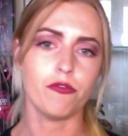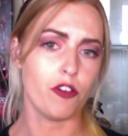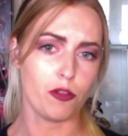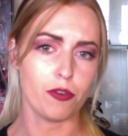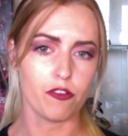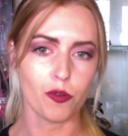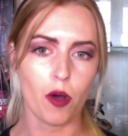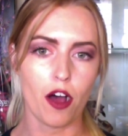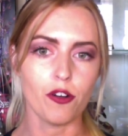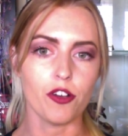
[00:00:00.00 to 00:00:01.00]
followed me for a
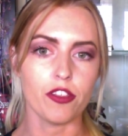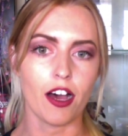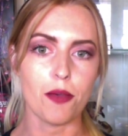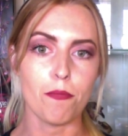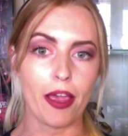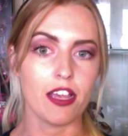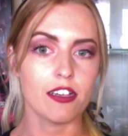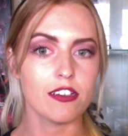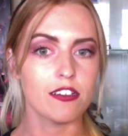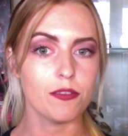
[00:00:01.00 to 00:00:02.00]
while know that I
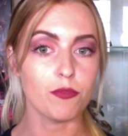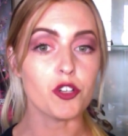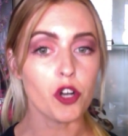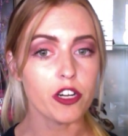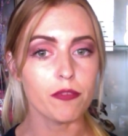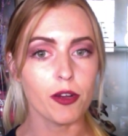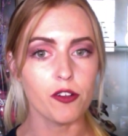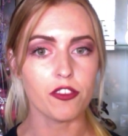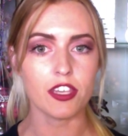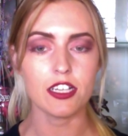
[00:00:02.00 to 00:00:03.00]
make majority of my
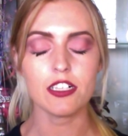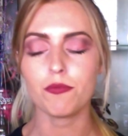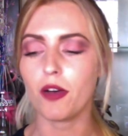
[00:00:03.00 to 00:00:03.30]
own things,